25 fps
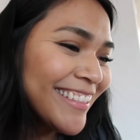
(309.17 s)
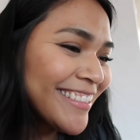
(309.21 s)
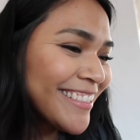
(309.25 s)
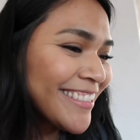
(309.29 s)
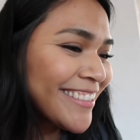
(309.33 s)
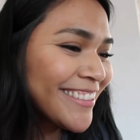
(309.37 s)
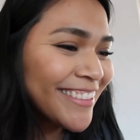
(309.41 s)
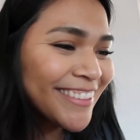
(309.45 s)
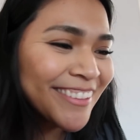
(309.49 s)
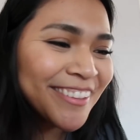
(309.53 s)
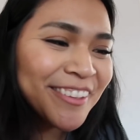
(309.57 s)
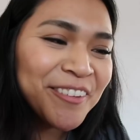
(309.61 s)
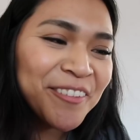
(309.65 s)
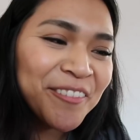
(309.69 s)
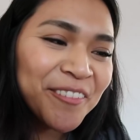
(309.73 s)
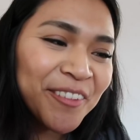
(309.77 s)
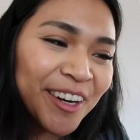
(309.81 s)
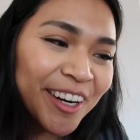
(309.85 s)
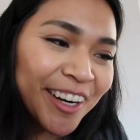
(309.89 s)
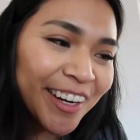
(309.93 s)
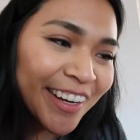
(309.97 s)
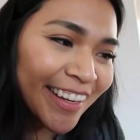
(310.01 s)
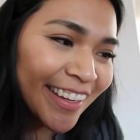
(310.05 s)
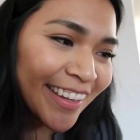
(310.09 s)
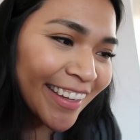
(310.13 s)
still
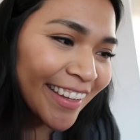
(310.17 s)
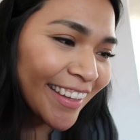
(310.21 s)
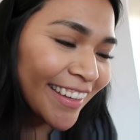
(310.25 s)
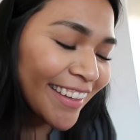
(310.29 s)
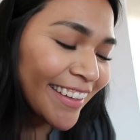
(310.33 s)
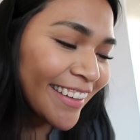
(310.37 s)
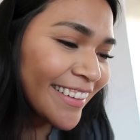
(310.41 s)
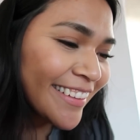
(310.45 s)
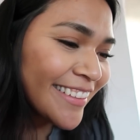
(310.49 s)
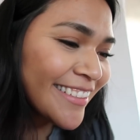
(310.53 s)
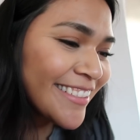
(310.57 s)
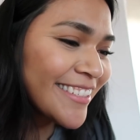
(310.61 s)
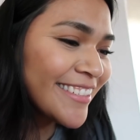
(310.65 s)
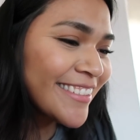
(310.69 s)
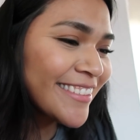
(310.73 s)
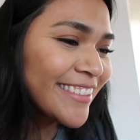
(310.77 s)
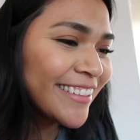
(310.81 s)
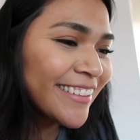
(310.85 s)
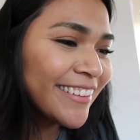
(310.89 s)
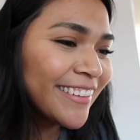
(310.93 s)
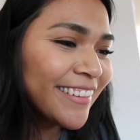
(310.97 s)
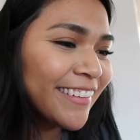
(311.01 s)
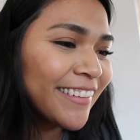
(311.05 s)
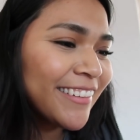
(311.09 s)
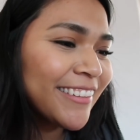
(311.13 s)
working
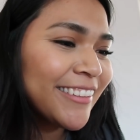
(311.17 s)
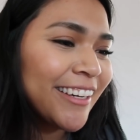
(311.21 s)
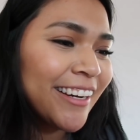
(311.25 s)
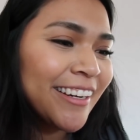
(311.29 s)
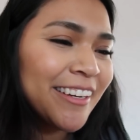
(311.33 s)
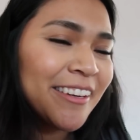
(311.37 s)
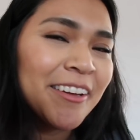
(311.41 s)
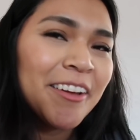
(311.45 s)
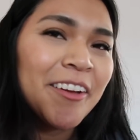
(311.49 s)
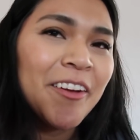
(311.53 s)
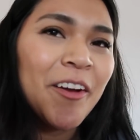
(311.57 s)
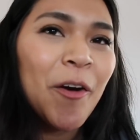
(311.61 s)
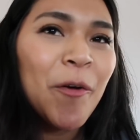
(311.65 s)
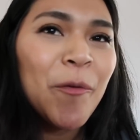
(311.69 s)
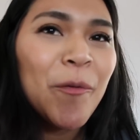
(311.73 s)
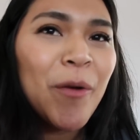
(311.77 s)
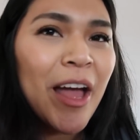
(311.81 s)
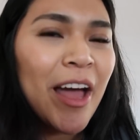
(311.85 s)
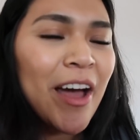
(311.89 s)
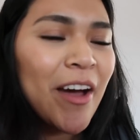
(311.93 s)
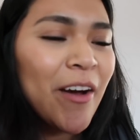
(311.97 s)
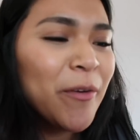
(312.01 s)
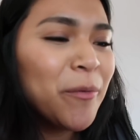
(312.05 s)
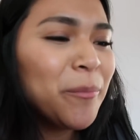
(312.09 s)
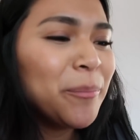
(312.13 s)
still trying to go
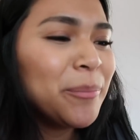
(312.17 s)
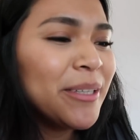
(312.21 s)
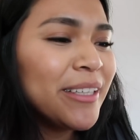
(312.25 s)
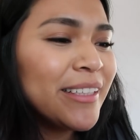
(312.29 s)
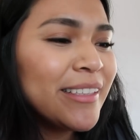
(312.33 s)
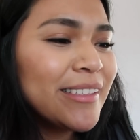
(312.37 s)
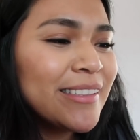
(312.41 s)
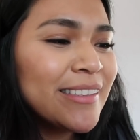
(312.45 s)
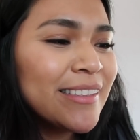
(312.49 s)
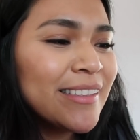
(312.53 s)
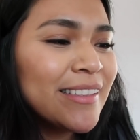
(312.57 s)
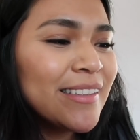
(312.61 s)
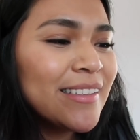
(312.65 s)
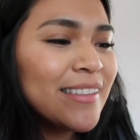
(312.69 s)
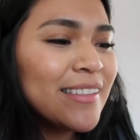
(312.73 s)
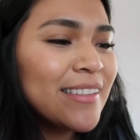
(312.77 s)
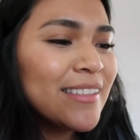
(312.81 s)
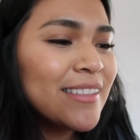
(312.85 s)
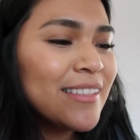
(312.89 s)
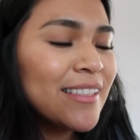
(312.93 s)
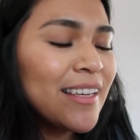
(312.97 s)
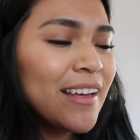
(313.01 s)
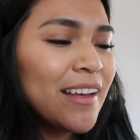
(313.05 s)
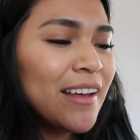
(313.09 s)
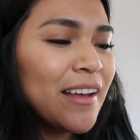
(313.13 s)
out
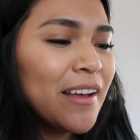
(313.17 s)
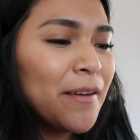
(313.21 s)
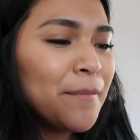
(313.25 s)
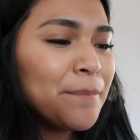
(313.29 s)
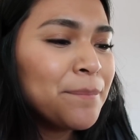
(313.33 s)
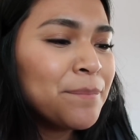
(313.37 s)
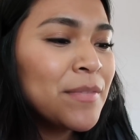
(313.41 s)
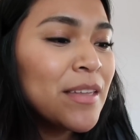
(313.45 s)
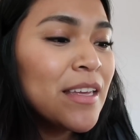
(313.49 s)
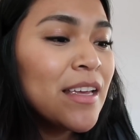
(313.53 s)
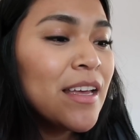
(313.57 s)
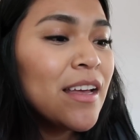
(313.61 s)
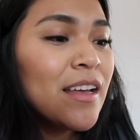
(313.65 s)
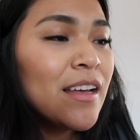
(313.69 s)
places um,